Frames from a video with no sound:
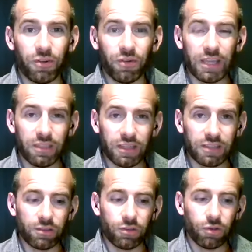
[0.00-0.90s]
the right
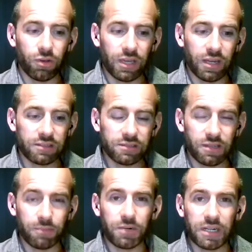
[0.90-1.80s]
thing to do here is
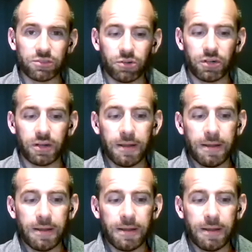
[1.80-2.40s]
to press on.